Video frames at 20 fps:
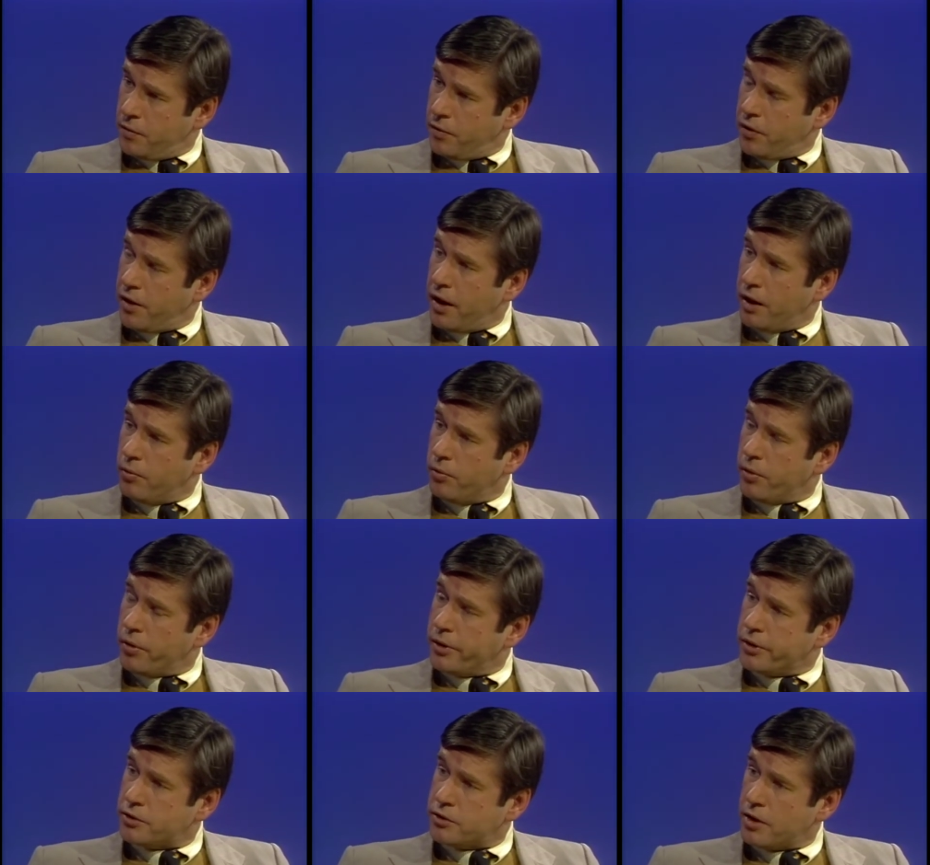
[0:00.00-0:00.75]
that
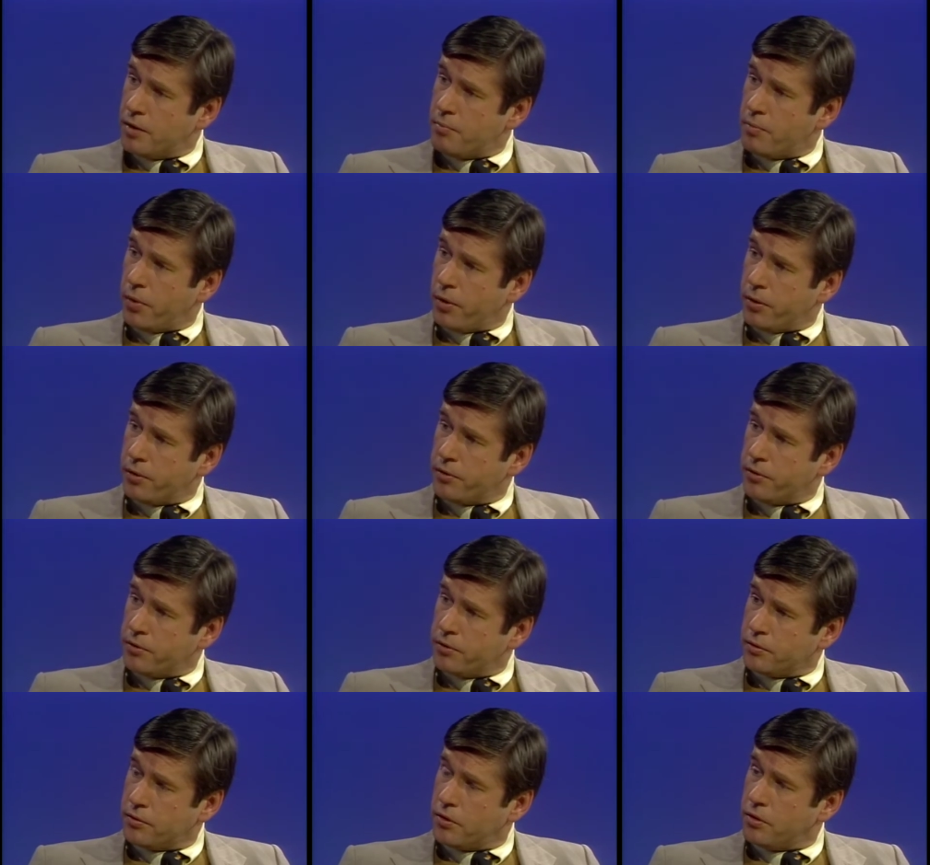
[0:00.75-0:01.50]
were assembled
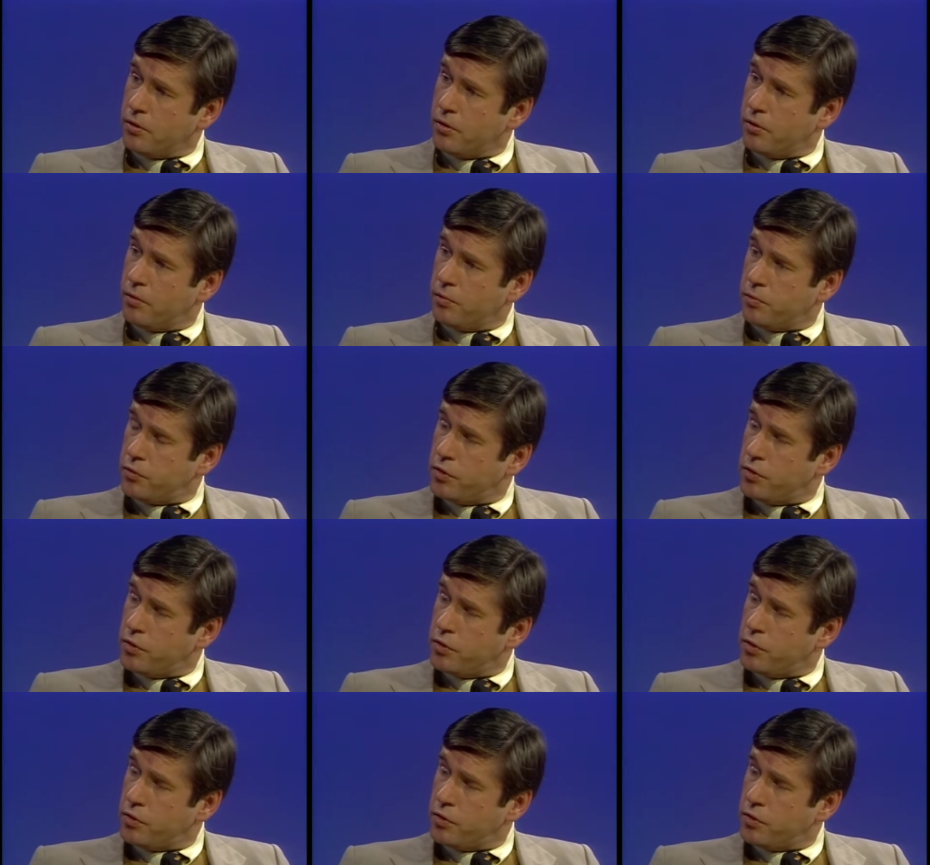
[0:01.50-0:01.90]
to,